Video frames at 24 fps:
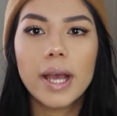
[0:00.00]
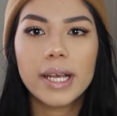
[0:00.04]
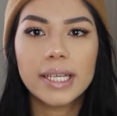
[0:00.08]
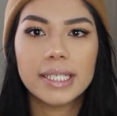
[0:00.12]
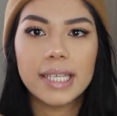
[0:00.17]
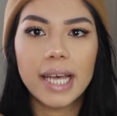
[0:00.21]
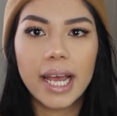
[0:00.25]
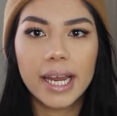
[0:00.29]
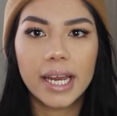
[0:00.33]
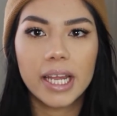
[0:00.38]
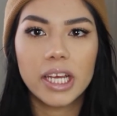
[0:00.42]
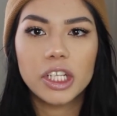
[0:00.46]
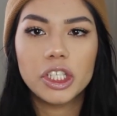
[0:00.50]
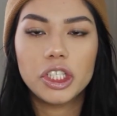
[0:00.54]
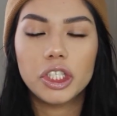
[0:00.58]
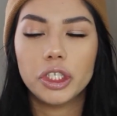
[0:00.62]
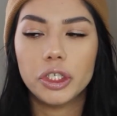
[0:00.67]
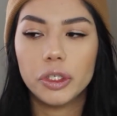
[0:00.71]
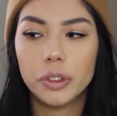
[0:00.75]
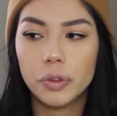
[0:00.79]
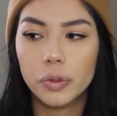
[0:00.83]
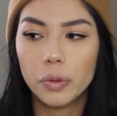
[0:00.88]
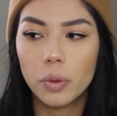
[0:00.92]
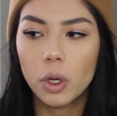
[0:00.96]
excited
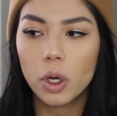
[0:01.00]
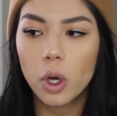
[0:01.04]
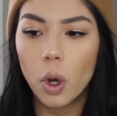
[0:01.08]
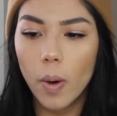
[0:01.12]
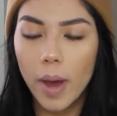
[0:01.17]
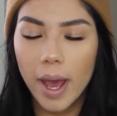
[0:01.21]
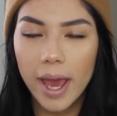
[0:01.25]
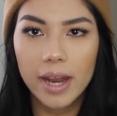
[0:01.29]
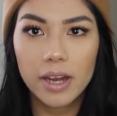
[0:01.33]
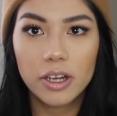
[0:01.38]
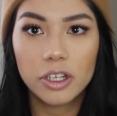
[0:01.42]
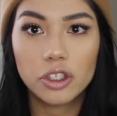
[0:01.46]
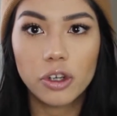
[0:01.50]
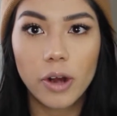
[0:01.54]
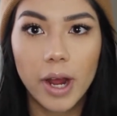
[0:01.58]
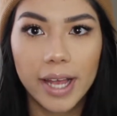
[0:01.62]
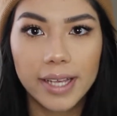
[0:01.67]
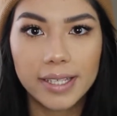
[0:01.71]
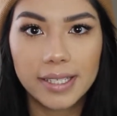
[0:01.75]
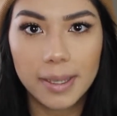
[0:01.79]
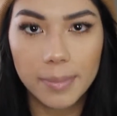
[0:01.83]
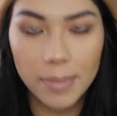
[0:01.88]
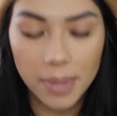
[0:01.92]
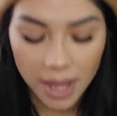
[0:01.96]
to go ahead and
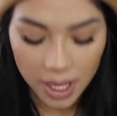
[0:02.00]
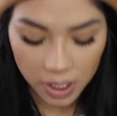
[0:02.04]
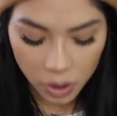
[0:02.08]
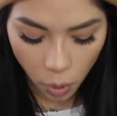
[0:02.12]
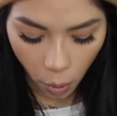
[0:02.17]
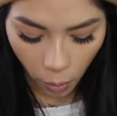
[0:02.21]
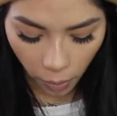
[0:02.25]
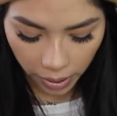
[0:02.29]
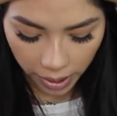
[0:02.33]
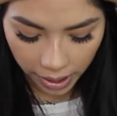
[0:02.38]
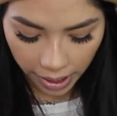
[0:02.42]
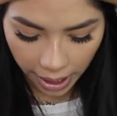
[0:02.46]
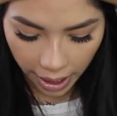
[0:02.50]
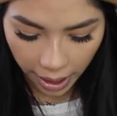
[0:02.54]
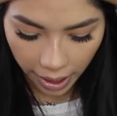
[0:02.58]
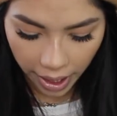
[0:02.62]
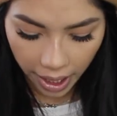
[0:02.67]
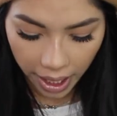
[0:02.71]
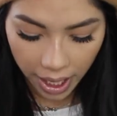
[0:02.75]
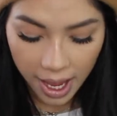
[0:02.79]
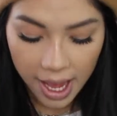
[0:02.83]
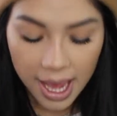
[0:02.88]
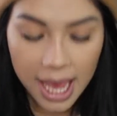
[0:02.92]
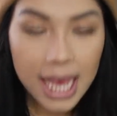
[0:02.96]
try some of this
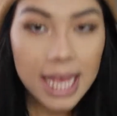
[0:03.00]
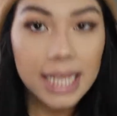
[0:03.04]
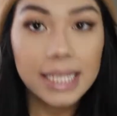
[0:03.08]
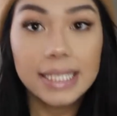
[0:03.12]
Ordinary